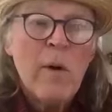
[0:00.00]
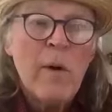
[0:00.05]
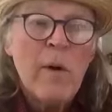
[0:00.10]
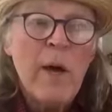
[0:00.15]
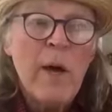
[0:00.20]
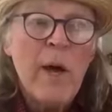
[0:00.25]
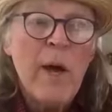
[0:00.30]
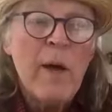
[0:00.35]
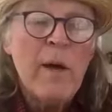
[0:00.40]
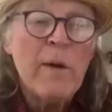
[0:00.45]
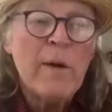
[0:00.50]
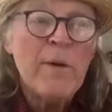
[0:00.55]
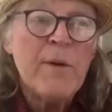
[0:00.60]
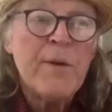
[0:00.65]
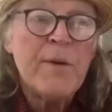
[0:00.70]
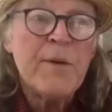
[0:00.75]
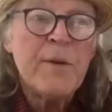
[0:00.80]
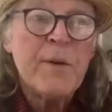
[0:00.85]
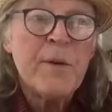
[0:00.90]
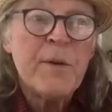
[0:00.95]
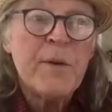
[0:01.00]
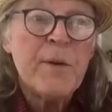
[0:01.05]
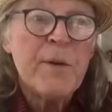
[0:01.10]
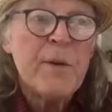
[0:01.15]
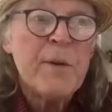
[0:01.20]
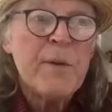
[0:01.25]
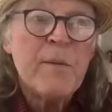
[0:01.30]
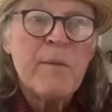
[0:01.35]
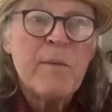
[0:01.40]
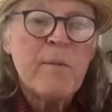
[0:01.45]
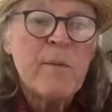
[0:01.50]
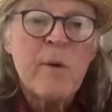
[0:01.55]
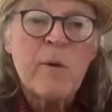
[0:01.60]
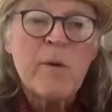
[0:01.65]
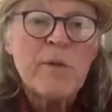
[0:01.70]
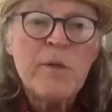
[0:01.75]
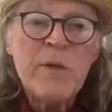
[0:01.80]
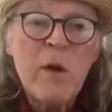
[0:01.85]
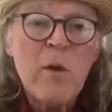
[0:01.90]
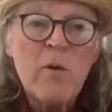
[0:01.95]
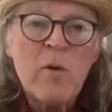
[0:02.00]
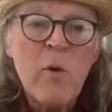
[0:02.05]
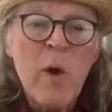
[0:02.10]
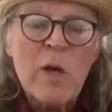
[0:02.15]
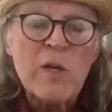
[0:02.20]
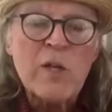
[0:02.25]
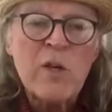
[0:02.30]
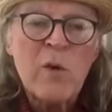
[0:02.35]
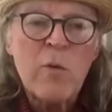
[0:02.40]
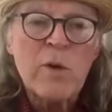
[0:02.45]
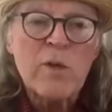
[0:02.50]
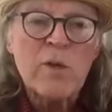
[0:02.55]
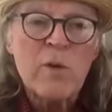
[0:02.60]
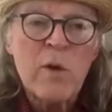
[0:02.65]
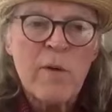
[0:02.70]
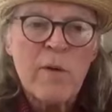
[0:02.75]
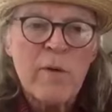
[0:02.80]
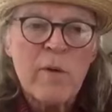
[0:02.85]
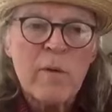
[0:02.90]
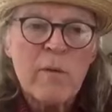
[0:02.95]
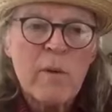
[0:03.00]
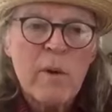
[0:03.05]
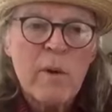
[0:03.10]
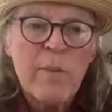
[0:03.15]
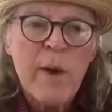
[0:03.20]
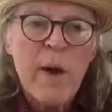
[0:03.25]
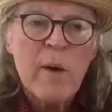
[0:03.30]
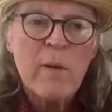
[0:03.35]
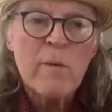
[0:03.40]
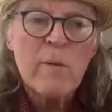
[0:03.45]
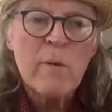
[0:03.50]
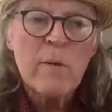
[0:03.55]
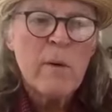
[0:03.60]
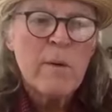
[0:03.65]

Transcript: And there was no question whatsoever about